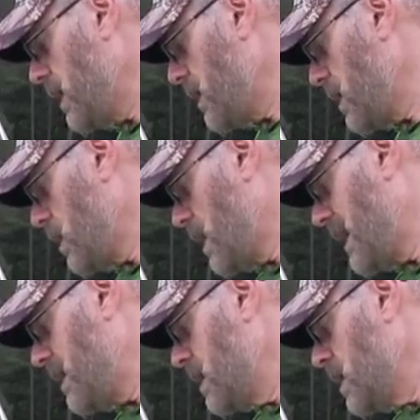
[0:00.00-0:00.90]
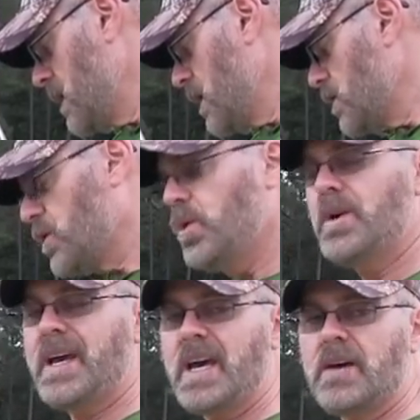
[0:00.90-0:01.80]
you're going to want two and
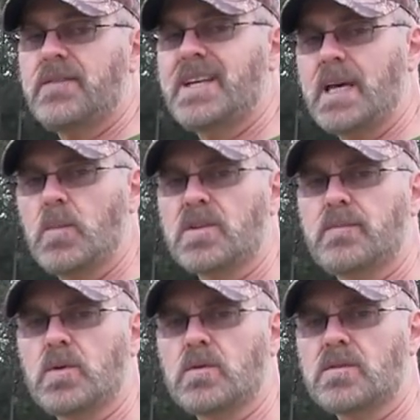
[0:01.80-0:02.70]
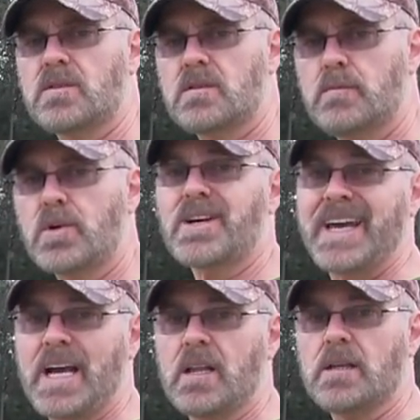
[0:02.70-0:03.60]
a half tablespoons per
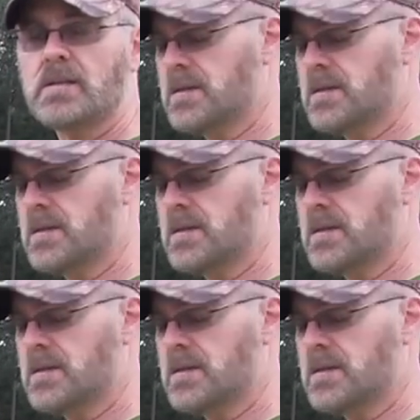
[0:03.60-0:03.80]
gallon,